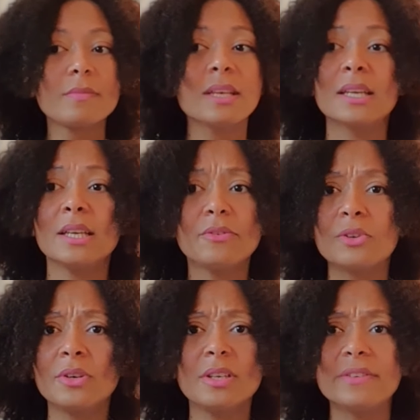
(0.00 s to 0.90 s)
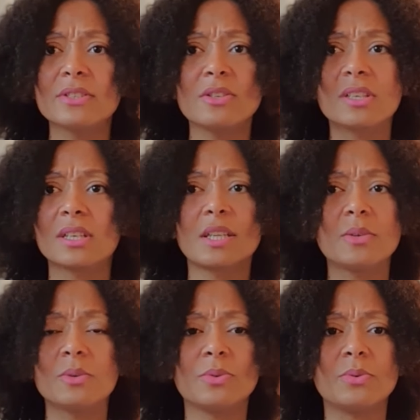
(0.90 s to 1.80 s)
if it's not gonna kill
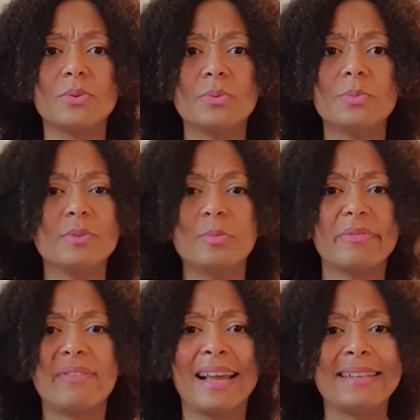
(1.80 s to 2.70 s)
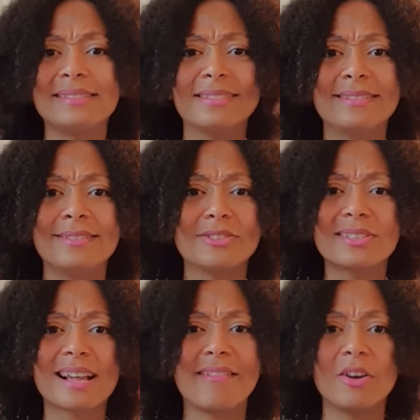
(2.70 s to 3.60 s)
you, you'll be fine. Just
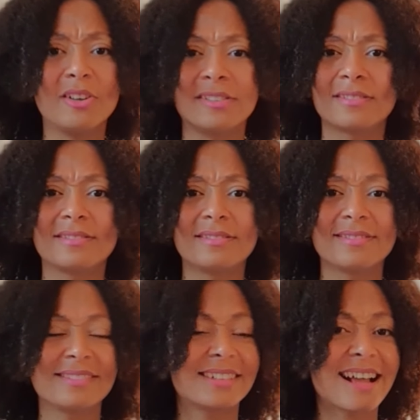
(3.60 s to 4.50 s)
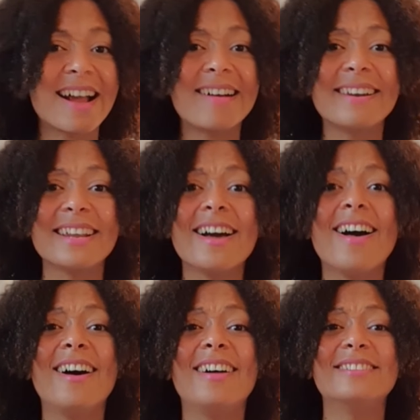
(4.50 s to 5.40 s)
carry on, carry
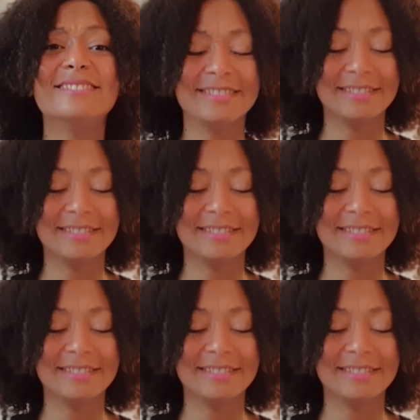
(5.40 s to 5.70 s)
on.